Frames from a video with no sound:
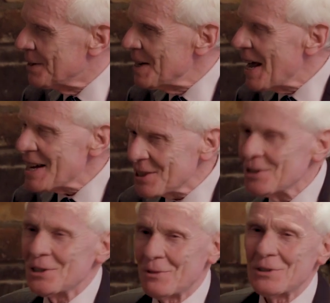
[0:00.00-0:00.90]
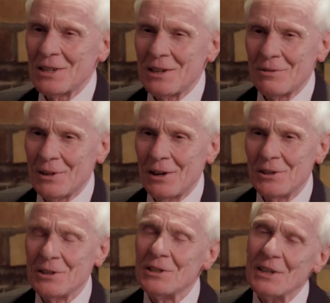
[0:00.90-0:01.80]
The essence of a safeguard
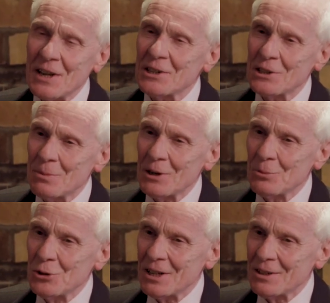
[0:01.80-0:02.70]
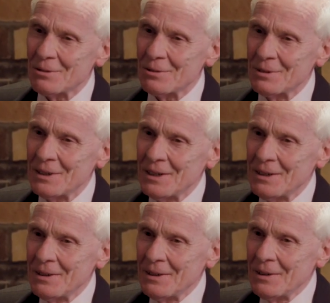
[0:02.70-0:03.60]
is that it has to be objective.
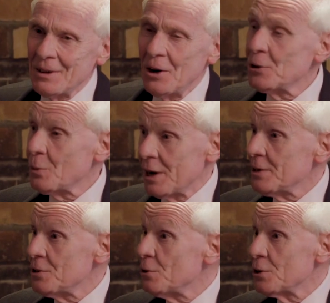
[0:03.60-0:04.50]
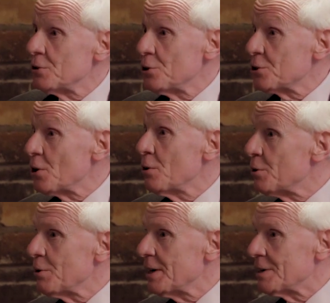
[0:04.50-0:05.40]
Otherwise, you can just
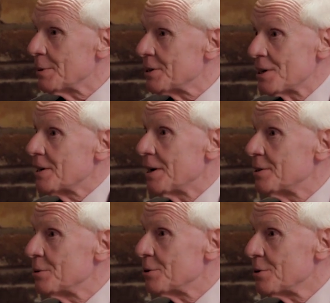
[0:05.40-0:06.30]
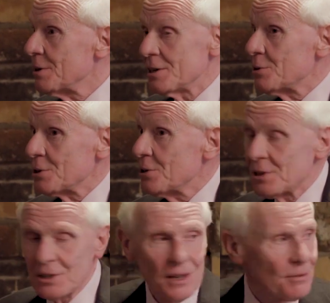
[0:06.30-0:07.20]
override it by saying, "I don't agree," so it's
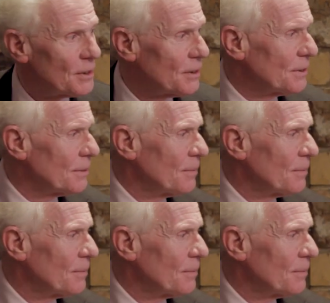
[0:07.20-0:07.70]
not a safeguard.